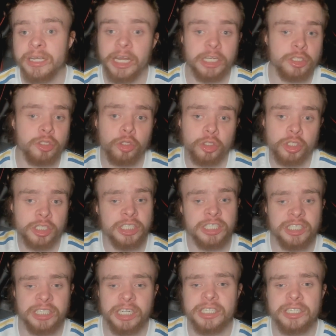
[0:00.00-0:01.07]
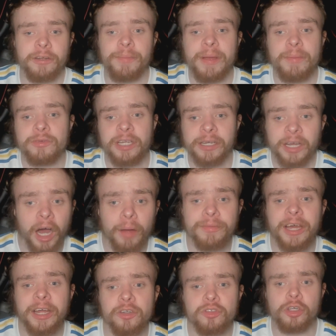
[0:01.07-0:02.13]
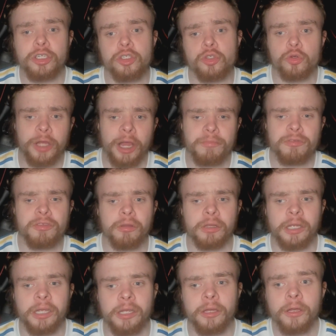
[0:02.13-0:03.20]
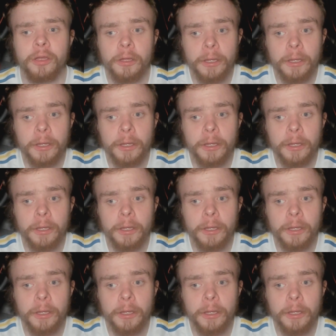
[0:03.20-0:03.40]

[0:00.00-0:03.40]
It's not just this season of people saying, calm down, it's only 2 games in the league.